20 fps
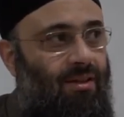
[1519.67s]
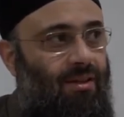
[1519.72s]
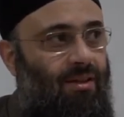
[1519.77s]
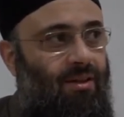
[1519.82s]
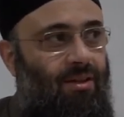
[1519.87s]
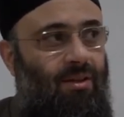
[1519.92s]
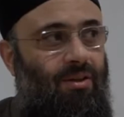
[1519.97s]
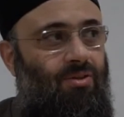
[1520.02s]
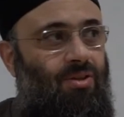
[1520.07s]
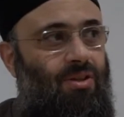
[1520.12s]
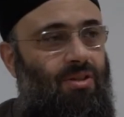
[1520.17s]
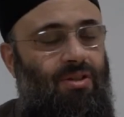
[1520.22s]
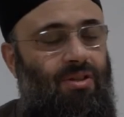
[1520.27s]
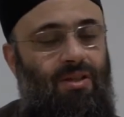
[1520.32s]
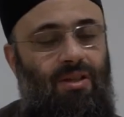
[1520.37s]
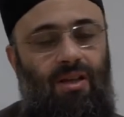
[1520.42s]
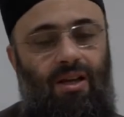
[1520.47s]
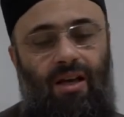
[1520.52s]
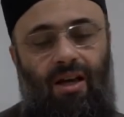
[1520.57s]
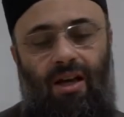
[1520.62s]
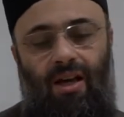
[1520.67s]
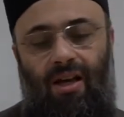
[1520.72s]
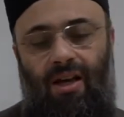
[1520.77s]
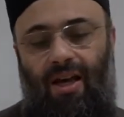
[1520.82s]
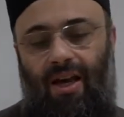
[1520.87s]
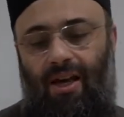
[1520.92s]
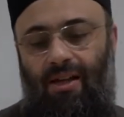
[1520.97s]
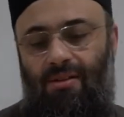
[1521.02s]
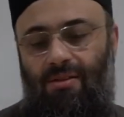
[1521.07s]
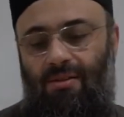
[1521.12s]
You just
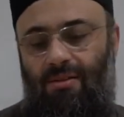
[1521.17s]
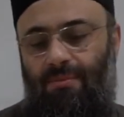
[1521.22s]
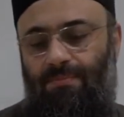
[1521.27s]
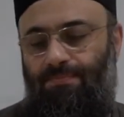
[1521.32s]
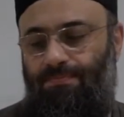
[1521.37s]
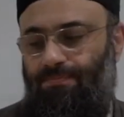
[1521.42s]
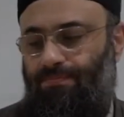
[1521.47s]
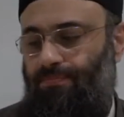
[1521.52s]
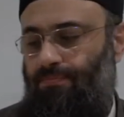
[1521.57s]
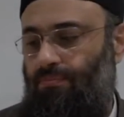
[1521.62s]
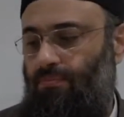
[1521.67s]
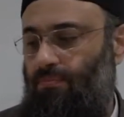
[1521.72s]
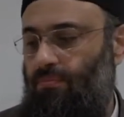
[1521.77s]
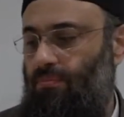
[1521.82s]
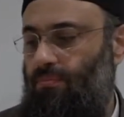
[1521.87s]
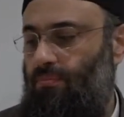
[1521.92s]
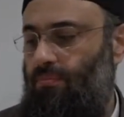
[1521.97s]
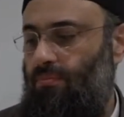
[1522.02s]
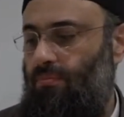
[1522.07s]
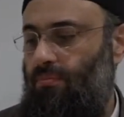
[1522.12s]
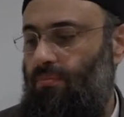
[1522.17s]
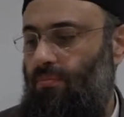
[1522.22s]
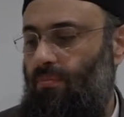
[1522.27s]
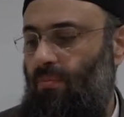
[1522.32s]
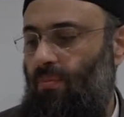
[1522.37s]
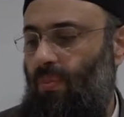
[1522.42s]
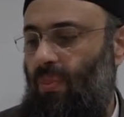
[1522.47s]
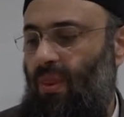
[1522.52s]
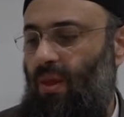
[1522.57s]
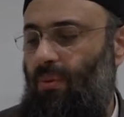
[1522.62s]
can't.
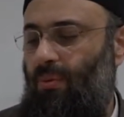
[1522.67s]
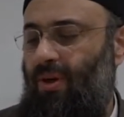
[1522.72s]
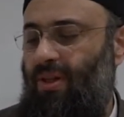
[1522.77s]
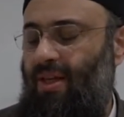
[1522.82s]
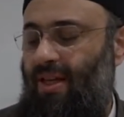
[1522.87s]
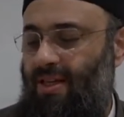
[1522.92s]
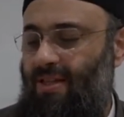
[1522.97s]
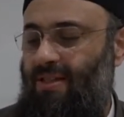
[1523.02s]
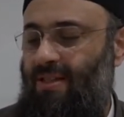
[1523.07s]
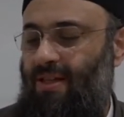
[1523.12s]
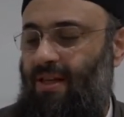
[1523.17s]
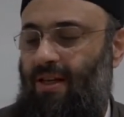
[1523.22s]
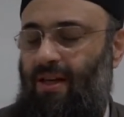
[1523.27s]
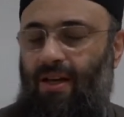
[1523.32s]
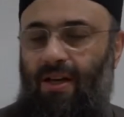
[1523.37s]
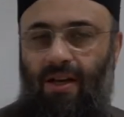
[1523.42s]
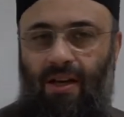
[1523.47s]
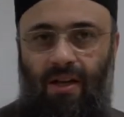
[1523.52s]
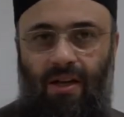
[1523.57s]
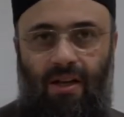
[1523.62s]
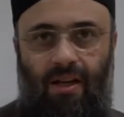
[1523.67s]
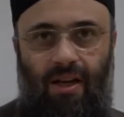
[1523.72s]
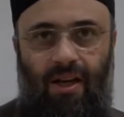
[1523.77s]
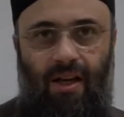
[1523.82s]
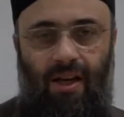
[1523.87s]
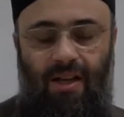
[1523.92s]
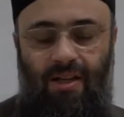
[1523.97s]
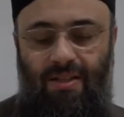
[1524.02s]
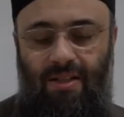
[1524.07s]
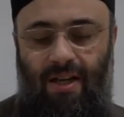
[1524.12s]
What He's
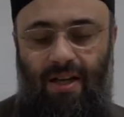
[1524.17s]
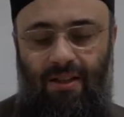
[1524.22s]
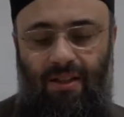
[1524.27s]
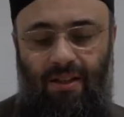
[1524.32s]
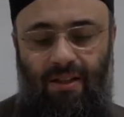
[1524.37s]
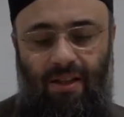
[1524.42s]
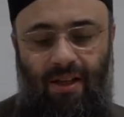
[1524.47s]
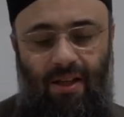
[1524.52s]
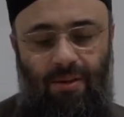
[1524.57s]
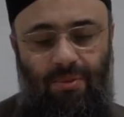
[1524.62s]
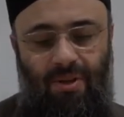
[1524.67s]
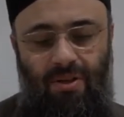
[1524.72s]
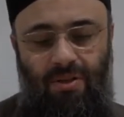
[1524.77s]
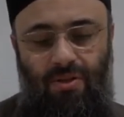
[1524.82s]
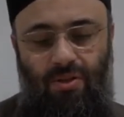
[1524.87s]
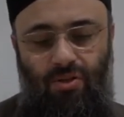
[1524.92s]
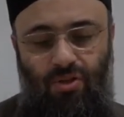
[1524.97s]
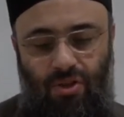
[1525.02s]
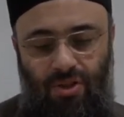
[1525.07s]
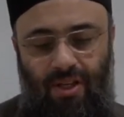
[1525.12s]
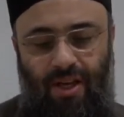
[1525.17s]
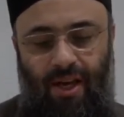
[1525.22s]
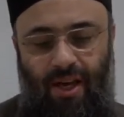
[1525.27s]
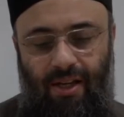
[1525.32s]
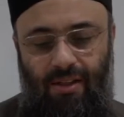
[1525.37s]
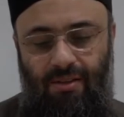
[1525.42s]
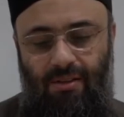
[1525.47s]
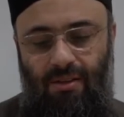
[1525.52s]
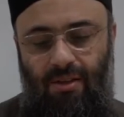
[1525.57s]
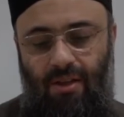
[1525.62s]
exactly like, because you just
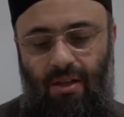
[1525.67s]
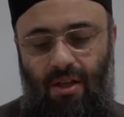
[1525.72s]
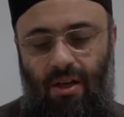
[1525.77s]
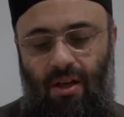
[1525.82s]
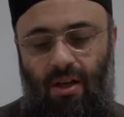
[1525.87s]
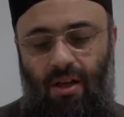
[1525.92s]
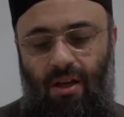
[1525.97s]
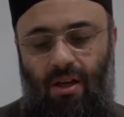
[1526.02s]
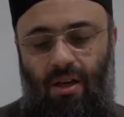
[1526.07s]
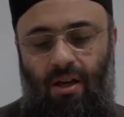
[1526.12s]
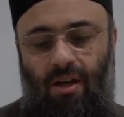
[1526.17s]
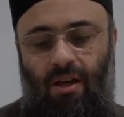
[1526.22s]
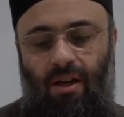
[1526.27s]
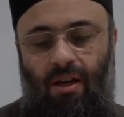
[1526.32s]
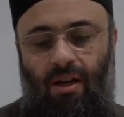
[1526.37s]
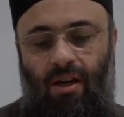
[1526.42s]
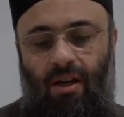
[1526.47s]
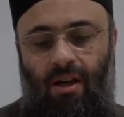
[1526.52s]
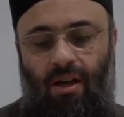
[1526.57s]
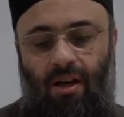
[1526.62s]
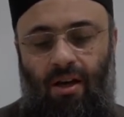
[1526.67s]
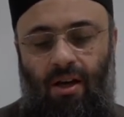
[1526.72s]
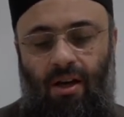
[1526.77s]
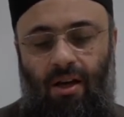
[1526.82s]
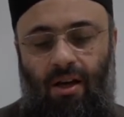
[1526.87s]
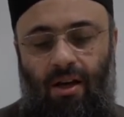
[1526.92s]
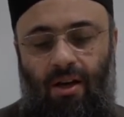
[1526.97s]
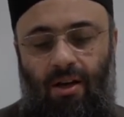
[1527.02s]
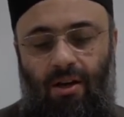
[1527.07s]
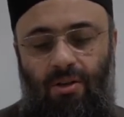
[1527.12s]
can't.
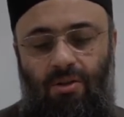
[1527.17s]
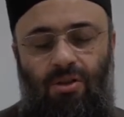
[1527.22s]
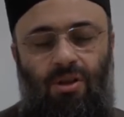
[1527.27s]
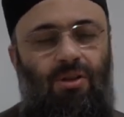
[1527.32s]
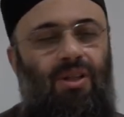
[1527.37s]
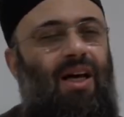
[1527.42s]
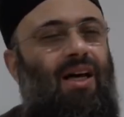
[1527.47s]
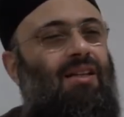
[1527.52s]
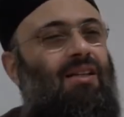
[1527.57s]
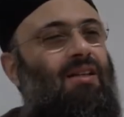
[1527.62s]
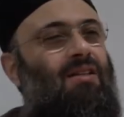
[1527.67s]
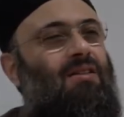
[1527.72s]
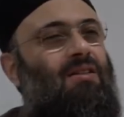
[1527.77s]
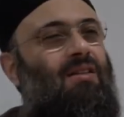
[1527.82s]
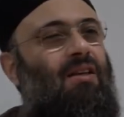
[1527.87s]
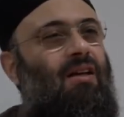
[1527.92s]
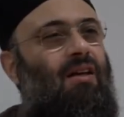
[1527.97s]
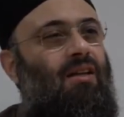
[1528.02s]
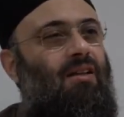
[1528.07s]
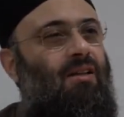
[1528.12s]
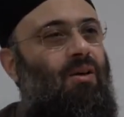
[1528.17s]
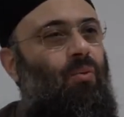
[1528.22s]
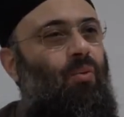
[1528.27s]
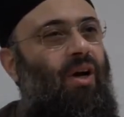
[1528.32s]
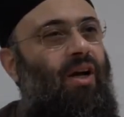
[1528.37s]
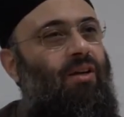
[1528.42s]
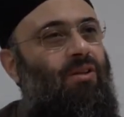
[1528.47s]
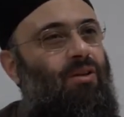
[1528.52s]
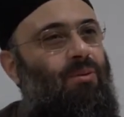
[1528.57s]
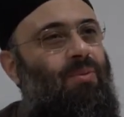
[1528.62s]
So that is the
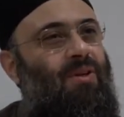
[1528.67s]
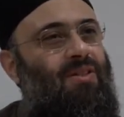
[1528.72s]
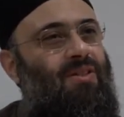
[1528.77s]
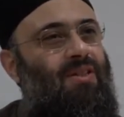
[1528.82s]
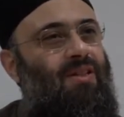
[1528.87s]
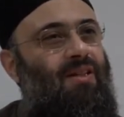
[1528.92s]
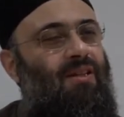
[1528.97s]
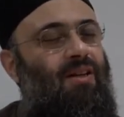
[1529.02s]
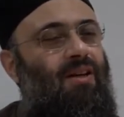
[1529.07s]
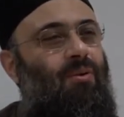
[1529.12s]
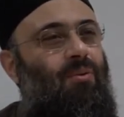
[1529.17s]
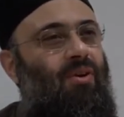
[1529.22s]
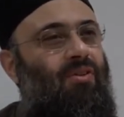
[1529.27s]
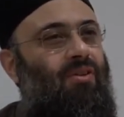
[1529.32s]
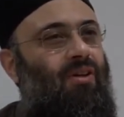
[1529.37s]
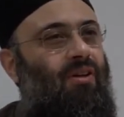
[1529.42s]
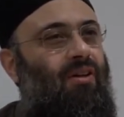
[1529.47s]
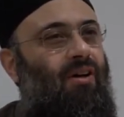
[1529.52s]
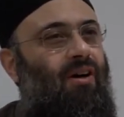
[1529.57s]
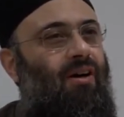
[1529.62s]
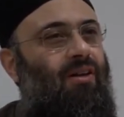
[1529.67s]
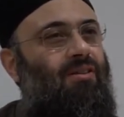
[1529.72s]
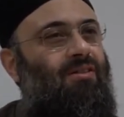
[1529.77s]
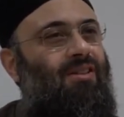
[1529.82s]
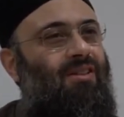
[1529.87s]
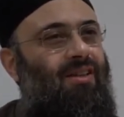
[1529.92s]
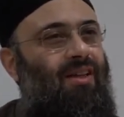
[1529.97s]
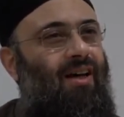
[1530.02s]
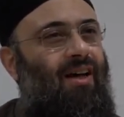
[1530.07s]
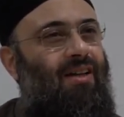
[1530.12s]
way to basira with regard
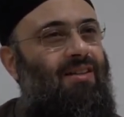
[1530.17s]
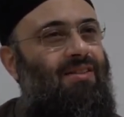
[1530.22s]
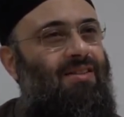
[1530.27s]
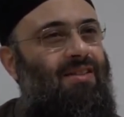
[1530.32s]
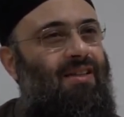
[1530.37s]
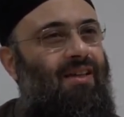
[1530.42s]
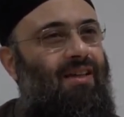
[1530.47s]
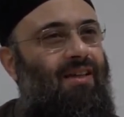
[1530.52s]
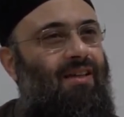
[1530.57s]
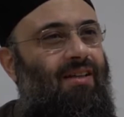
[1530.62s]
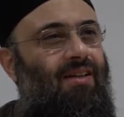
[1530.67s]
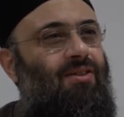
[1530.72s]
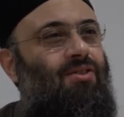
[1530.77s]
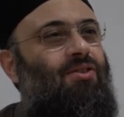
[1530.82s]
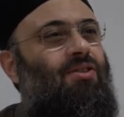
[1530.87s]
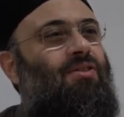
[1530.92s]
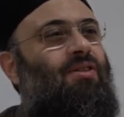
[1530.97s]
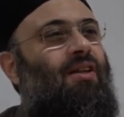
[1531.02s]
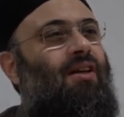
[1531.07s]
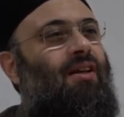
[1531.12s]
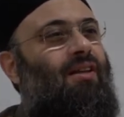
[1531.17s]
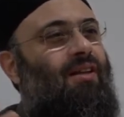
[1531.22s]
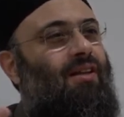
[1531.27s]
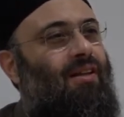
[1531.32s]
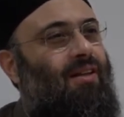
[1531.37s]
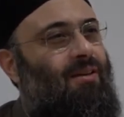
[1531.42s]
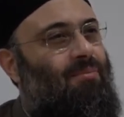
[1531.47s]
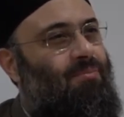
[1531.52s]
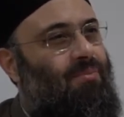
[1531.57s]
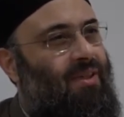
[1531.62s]
to the unseen. It's just like the
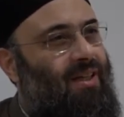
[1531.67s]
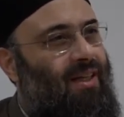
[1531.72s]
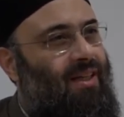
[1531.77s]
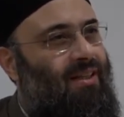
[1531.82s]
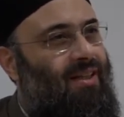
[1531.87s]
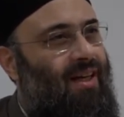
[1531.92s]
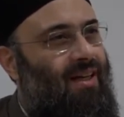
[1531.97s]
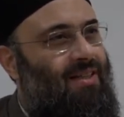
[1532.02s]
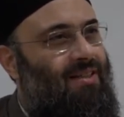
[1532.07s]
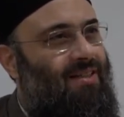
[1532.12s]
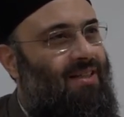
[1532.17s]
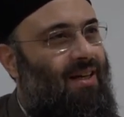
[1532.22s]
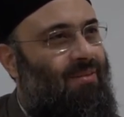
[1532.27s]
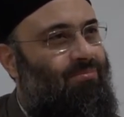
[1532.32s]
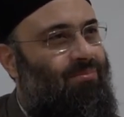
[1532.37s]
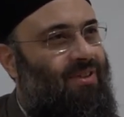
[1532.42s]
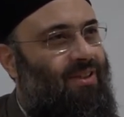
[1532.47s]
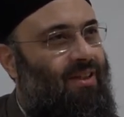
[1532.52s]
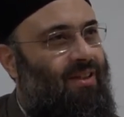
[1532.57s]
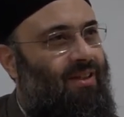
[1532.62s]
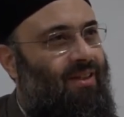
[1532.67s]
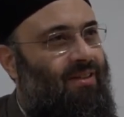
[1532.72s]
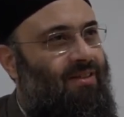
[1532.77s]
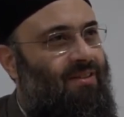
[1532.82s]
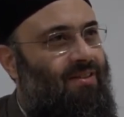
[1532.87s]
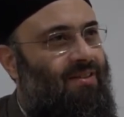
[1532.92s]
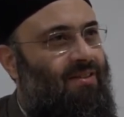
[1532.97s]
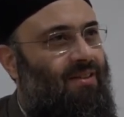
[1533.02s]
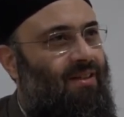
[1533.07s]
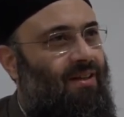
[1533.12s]
complete
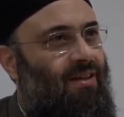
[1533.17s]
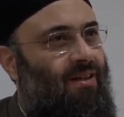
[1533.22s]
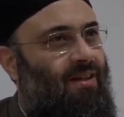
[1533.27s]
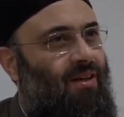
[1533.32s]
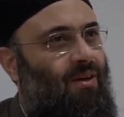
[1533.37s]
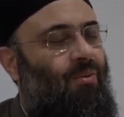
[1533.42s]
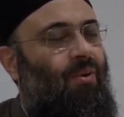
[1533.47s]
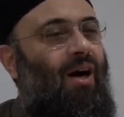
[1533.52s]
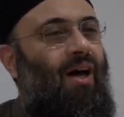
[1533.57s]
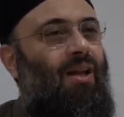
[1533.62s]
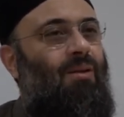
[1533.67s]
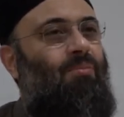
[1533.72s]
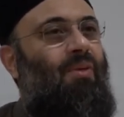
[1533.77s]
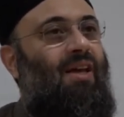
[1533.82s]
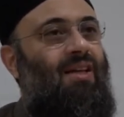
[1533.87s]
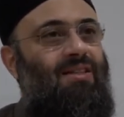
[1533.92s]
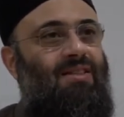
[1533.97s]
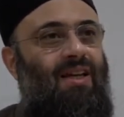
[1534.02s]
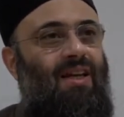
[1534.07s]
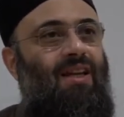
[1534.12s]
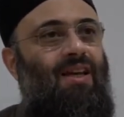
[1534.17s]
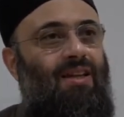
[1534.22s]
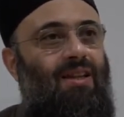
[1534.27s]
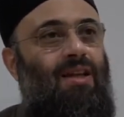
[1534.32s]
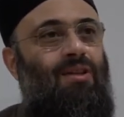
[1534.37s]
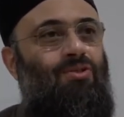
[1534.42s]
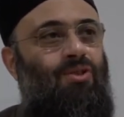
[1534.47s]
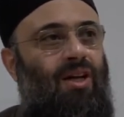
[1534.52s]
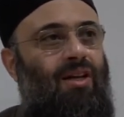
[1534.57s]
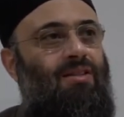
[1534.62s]
acceptance while maintaining
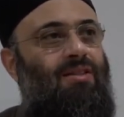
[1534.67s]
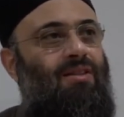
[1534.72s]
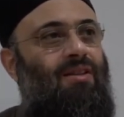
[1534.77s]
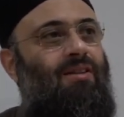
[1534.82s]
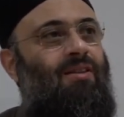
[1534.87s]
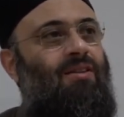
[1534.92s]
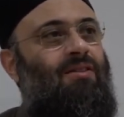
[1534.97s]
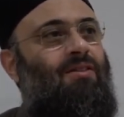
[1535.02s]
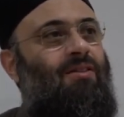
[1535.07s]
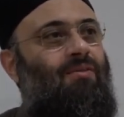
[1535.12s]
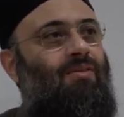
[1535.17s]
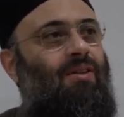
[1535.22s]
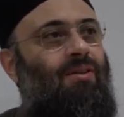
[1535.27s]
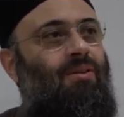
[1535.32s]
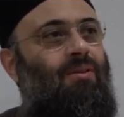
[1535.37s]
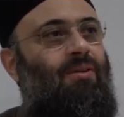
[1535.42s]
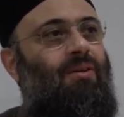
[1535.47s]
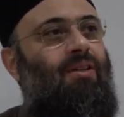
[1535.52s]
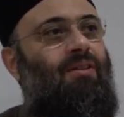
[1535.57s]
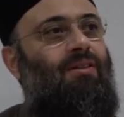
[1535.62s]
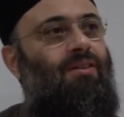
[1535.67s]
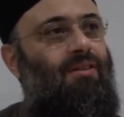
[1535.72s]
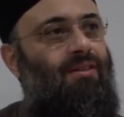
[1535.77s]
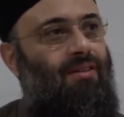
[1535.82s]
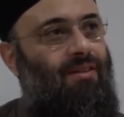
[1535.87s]
the transcendence of the Lord.